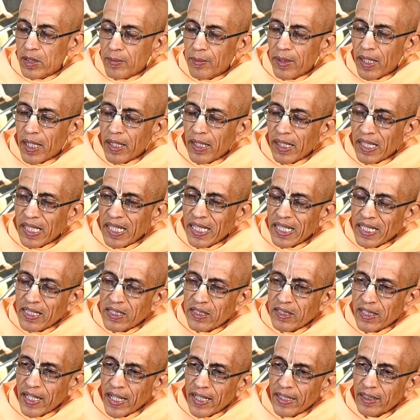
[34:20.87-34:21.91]

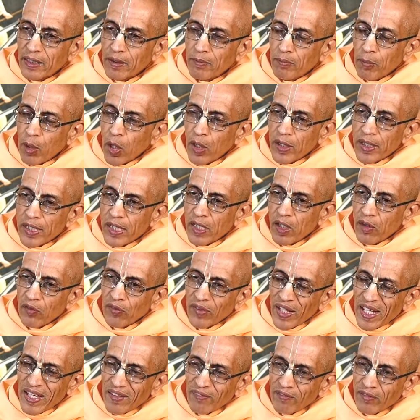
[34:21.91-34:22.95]
Similarly, inside the
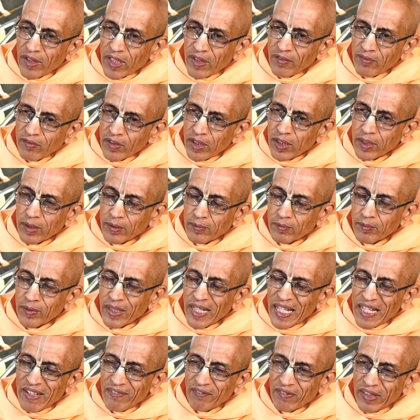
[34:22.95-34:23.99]
body of every
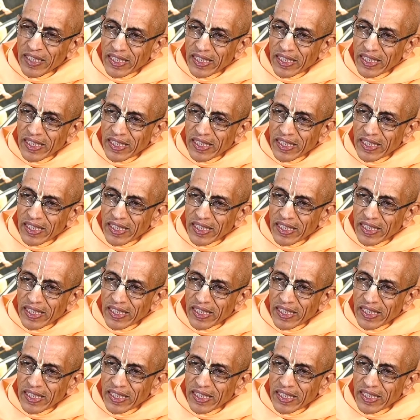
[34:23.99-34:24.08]
worm,